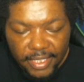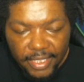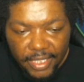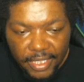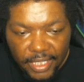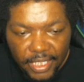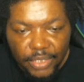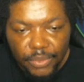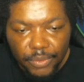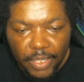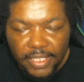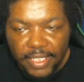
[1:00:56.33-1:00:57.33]
he
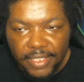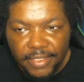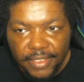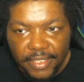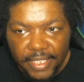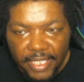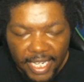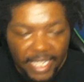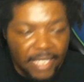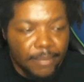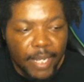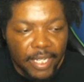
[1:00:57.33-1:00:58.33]
instructed
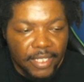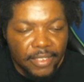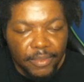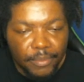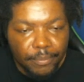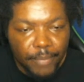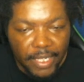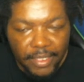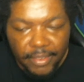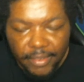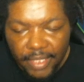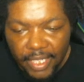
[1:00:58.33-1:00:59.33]
anybody who might
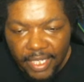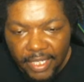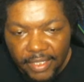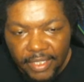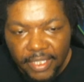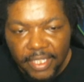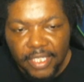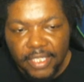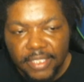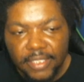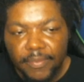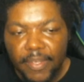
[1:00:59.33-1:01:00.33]

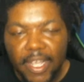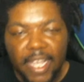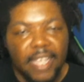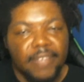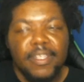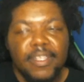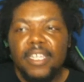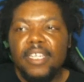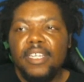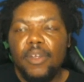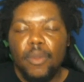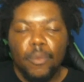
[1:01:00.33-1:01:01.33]
survive
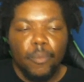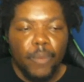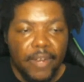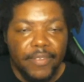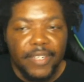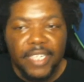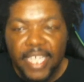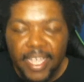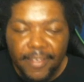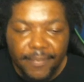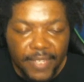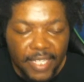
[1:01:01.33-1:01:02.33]
or whatever,
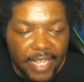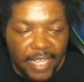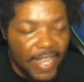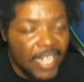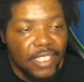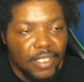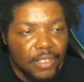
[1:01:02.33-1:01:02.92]
if any